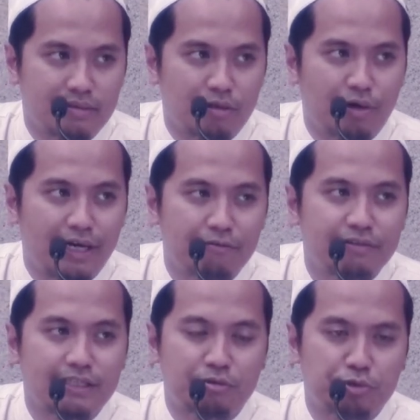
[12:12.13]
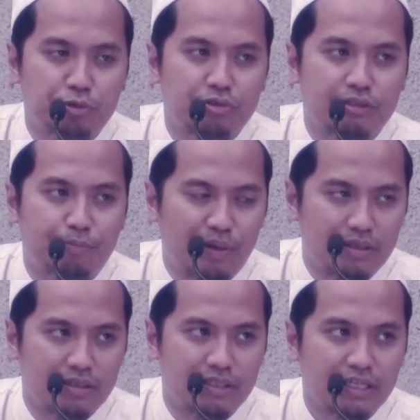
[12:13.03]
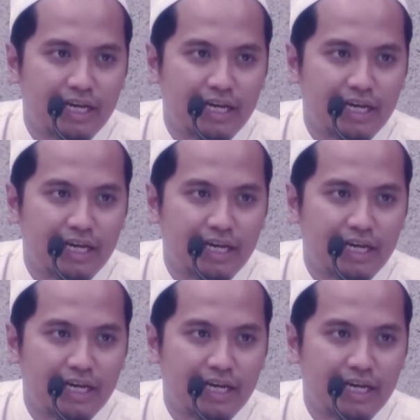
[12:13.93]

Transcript: or have yet to choose a partner,